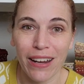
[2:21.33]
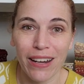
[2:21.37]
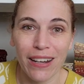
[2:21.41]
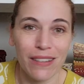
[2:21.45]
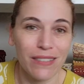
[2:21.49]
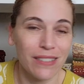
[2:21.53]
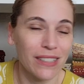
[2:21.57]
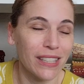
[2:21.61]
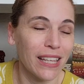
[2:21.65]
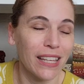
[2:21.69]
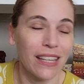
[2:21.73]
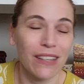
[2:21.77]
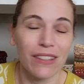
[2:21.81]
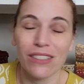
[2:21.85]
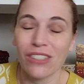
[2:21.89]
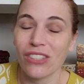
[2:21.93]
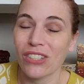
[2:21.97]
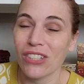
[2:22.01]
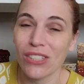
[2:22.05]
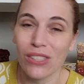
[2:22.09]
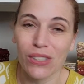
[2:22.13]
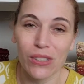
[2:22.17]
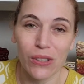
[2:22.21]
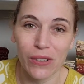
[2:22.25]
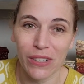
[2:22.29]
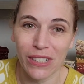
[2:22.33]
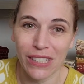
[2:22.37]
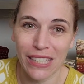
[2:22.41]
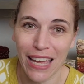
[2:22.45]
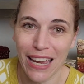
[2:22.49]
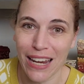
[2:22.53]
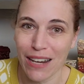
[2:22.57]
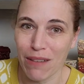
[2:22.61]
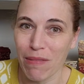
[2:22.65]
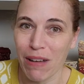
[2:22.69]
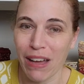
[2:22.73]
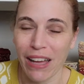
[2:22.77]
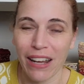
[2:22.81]
And I was like, she's so
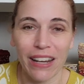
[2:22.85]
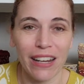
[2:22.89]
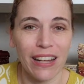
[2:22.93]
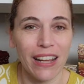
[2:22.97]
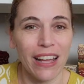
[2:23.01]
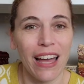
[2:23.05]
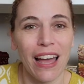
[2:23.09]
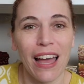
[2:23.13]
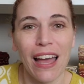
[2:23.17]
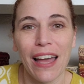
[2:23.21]
excited about it.